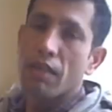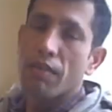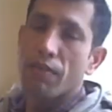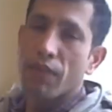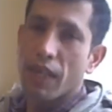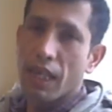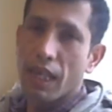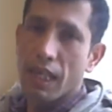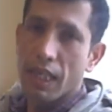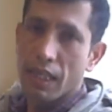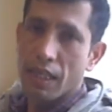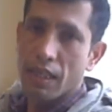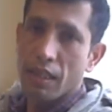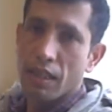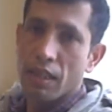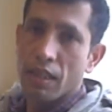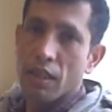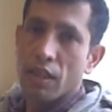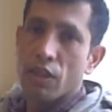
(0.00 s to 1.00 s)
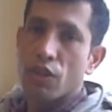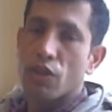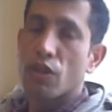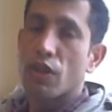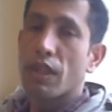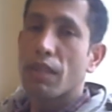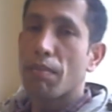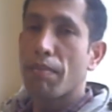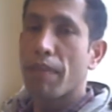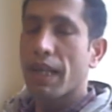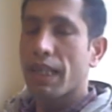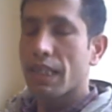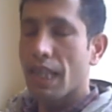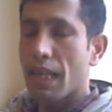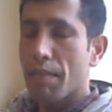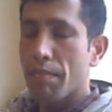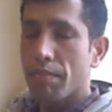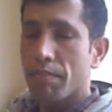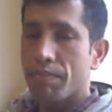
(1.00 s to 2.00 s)
very late. So it makes
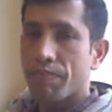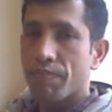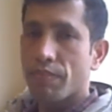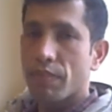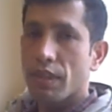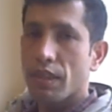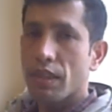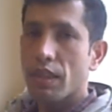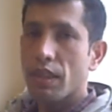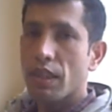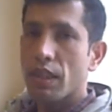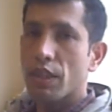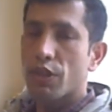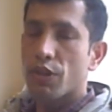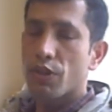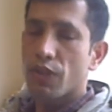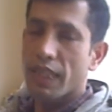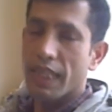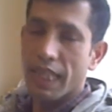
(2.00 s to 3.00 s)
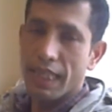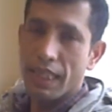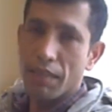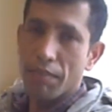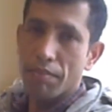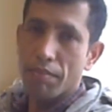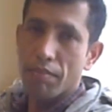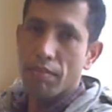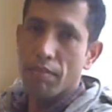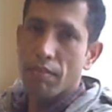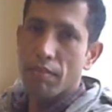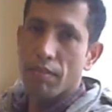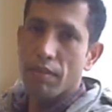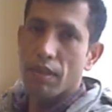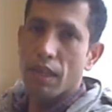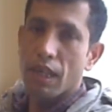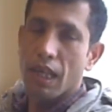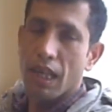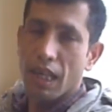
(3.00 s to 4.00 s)
them to get up
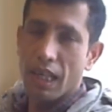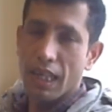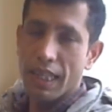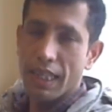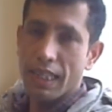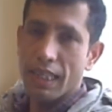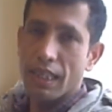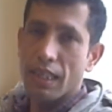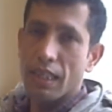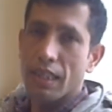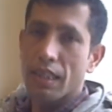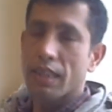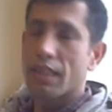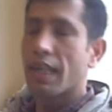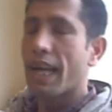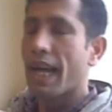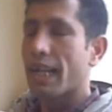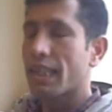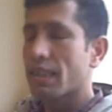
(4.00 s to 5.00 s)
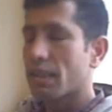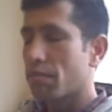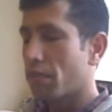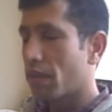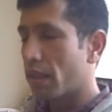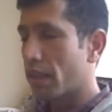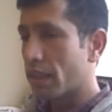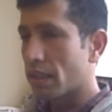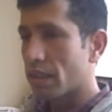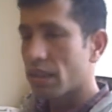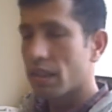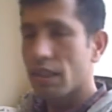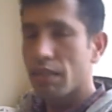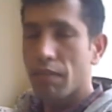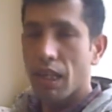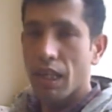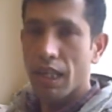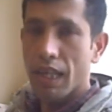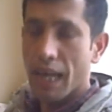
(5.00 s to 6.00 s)
late the next morning.
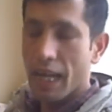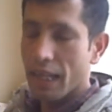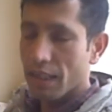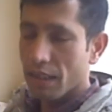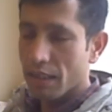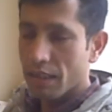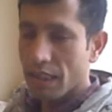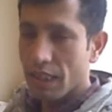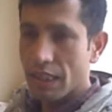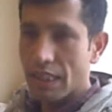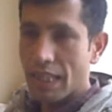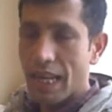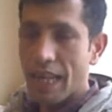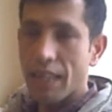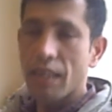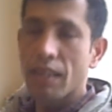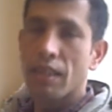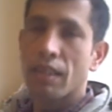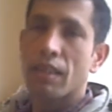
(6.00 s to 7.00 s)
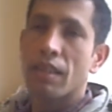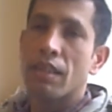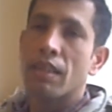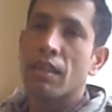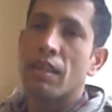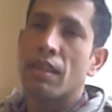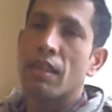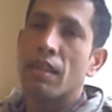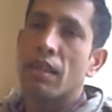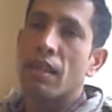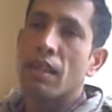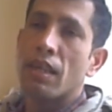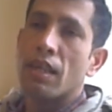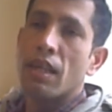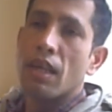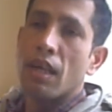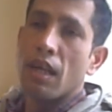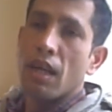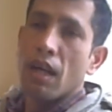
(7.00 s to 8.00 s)
Similarly, another reason is that
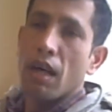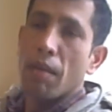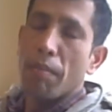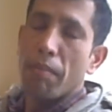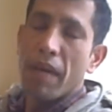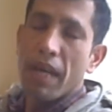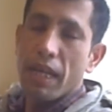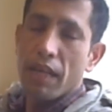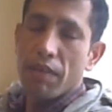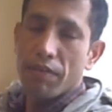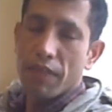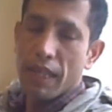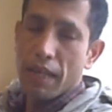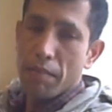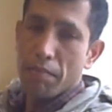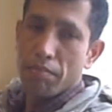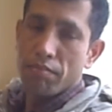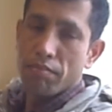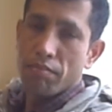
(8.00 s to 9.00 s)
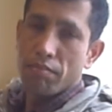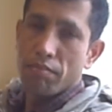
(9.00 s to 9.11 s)
many of them,